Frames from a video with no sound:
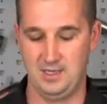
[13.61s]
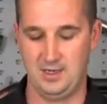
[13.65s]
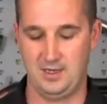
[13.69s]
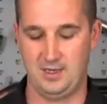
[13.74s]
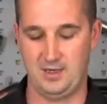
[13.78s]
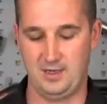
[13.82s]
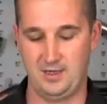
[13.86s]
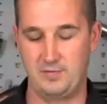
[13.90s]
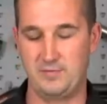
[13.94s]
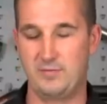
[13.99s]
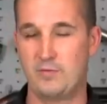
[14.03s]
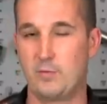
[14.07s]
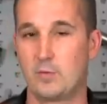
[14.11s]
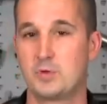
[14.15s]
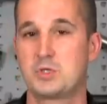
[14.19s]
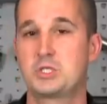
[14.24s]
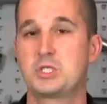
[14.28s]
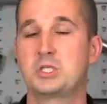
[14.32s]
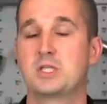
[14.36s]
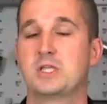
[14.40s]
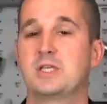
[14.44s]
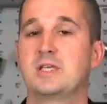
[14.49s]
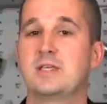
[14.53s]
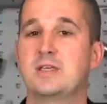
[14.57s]
Uh,
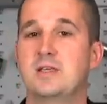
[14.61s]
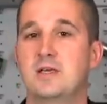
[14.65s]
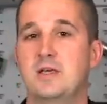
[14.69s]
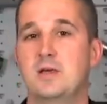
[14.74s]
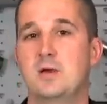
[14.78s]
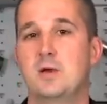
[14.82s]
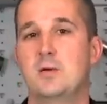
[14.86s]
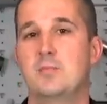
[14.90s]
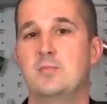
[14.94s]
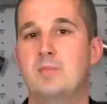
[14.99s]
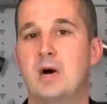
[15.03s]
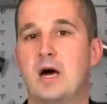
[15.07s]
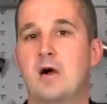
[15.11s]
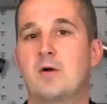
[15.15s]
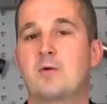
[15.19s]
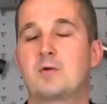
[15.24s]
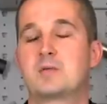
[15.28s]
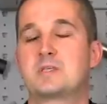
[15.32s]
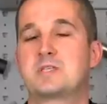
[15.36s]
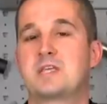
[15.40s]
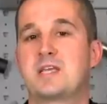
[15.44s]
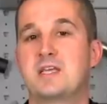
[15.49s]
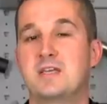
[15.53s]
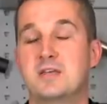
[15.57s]
unfortunately,
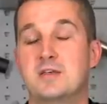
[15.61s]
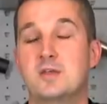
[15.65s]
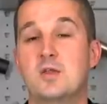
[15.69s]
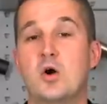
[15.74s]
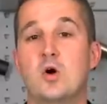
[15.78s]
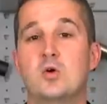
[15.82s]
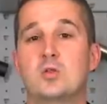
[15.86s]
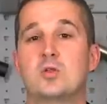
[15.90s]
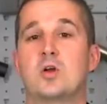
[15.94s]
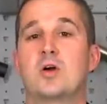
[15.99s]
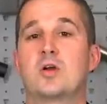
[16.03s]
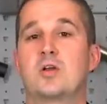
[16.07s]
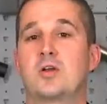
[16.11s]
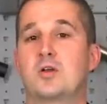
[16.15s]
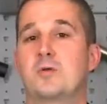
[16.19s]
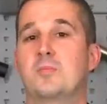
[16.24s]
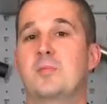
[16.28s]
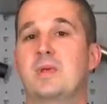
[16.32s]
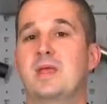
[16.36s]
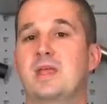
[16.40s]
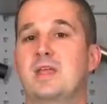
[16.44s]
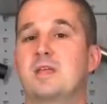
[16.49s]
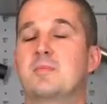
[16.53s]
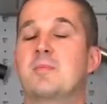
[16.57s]
Bowers can no longer
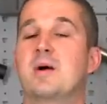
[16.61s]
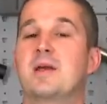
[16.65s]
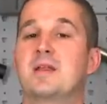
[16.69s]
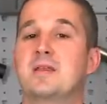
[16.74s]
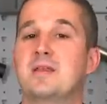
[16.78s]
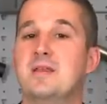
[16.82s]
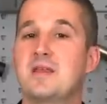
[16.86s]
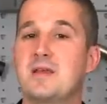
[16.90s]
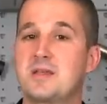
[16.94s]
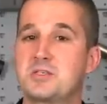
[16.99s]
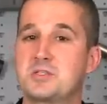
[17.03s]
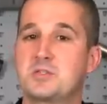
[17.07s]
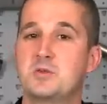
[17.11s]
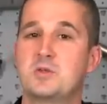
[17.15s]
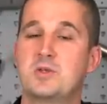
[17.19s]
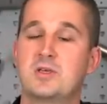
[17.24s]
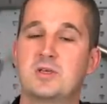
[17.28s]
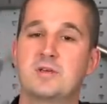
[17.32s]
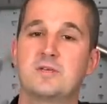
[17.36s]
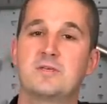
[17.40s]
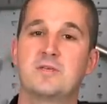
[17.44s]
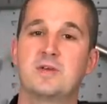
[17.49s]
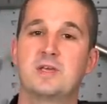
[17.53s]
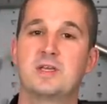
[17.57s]
make my next
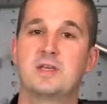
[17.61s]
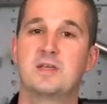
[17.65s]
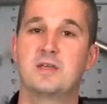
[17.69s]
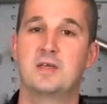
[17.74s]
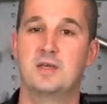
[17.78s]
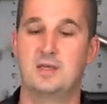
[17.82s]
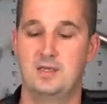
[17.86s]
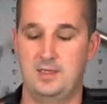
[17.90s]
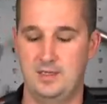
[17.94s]
shooting event.